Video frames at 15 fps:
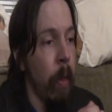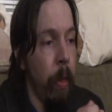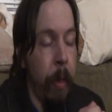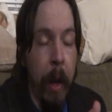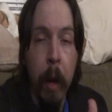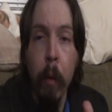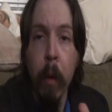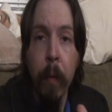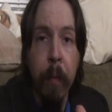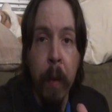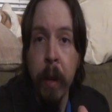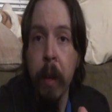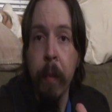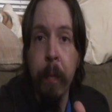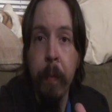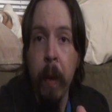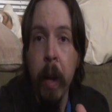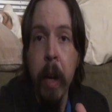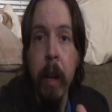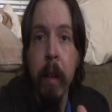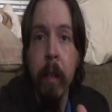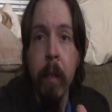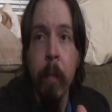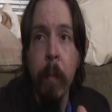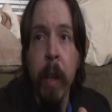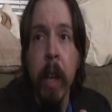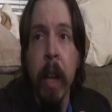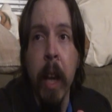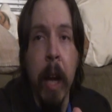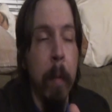They were fun to fight.
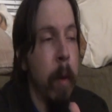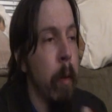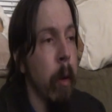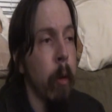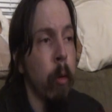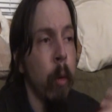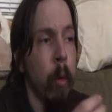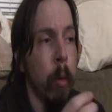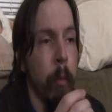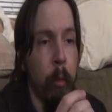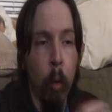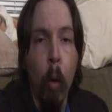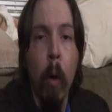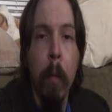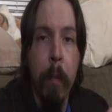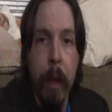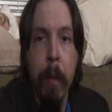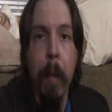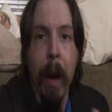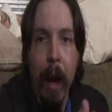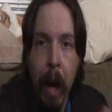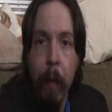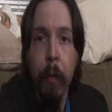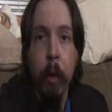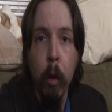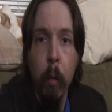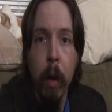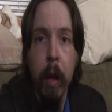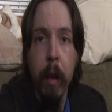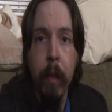And be able to absorb them
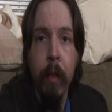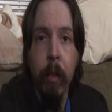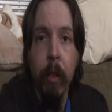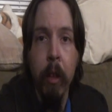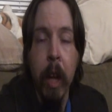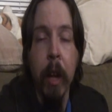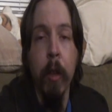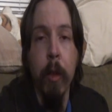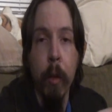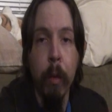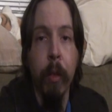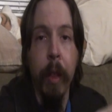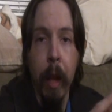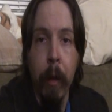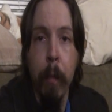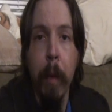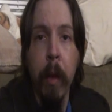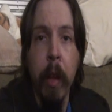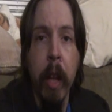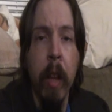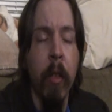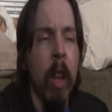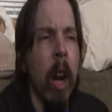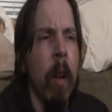afterwards and use their abilities.